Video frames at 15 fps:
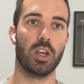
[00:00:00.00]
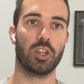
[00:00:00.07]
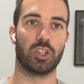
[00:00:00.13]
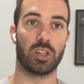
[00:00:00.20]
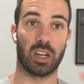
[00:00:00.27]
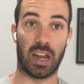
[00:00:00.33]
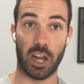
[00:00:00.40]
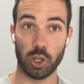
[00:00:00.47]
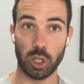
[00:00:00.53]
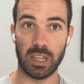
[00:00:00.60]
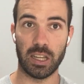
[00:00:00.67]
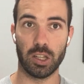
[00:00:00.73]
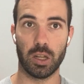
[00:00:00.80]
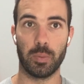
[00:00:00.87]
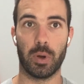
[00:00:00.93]
So you got 100
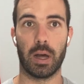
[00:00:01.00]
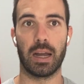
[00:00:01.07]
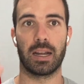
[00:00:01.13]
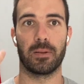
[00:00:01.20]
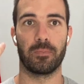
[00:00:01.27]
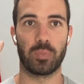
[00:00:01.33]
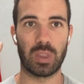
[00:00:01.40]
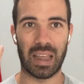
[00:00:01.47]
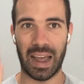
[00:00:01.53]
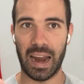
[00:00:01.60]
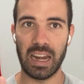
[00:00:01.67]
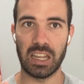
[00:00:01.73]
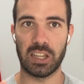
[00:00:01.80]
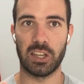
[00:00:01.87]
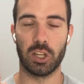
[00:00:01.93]
kilo bike,
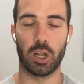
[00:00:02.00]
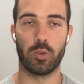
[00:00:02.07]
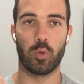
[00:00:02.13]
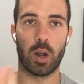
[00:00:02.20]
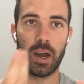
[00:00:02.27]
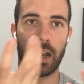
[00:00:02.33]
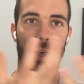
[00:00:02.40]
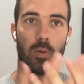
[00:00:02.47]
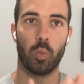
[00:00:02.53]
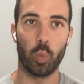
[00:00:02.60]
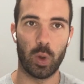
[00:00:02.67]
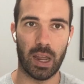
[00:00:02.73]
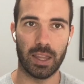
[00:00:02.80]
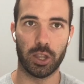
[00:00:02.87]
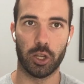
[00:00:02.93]
80 kilo rider,
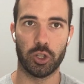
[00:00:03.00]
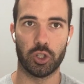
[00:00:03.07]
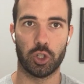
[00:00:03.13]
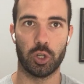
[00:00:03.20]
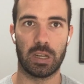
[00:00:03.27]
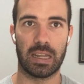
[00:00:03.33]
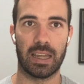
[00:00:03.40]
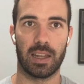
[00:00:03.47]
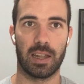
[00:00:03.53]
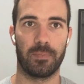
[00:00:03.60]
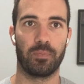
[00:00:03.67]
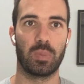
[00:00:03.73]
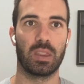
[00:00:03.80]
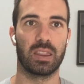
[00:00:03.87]
we add those two together,